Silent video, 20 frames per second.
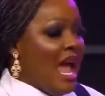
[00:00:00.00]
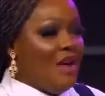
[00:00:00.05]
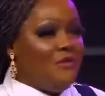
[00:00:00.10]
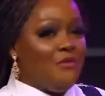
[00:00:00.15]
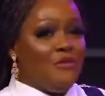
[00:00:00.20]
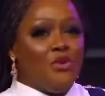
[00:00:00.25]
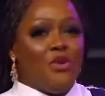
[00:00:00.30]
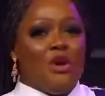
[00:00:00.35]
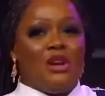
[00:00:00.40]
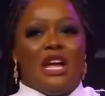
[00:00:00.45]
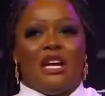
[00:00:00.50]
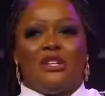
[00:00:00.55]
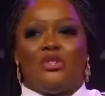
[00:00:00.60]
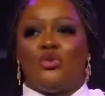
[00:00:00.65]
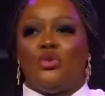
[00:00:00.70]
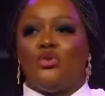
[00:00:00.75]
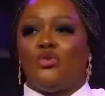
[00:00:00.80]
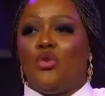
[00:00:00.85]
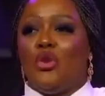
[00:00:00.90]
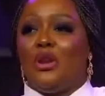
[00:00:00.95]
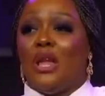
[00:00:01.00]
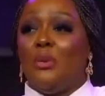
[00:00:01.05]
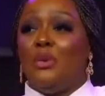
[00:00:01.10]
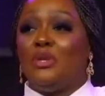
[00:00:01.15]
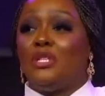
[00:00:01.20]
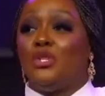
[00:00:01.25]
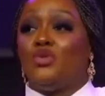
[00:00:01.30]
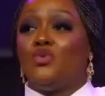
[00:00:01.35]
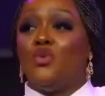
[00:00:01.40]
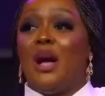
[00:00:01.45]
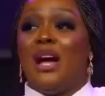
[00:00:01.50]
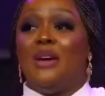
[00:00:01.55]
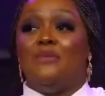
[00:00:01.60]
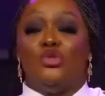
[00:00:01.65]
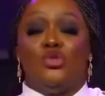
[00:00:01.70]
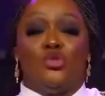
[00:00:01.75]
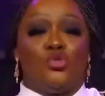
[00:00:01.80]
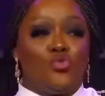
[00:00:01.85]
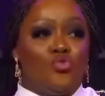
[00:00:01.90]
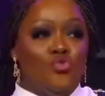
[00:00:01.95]
I forgot that I told God I wanted to have
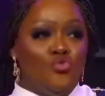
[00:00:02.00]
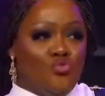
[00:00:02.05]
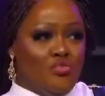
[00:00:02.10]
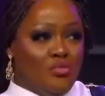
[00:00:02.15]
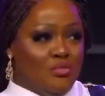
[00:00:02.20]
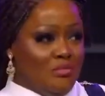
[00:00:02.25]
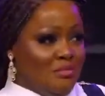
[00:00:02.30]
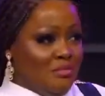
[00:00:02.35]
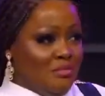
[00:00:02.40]
a school.